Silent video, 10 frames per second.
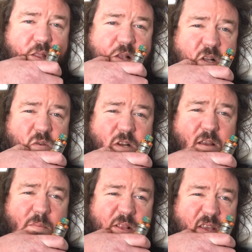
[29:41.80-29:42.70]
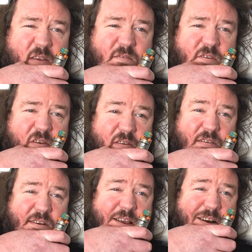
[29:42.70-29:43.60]
That's what I believe,
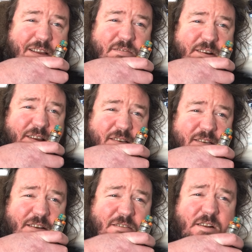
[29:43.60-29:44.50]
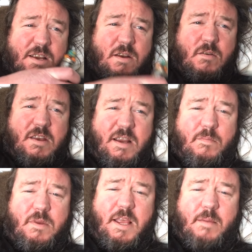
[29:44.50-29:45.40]
and I don't even necessarily know that I
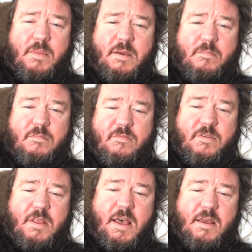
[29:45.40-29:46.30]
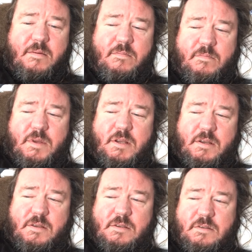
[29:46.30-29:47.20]
blame them for that
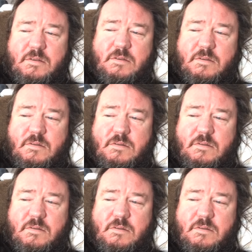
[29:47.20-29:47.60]
because